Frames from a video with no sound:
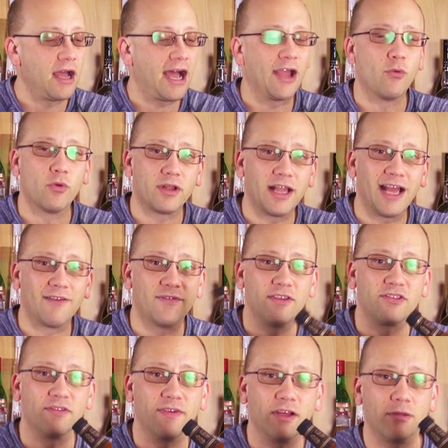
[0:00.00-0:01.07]
I will have
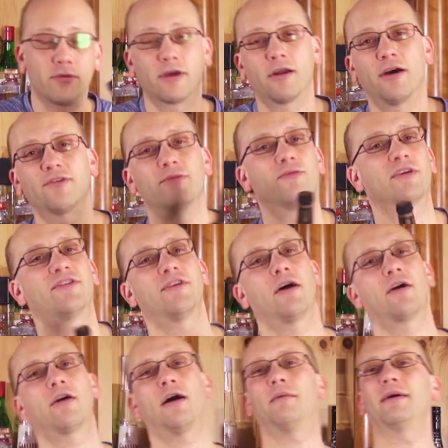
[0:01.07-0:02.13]
this available at
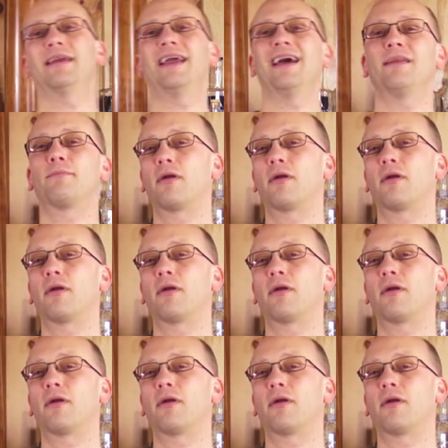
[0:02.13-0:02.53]
awesomedrinks.com again,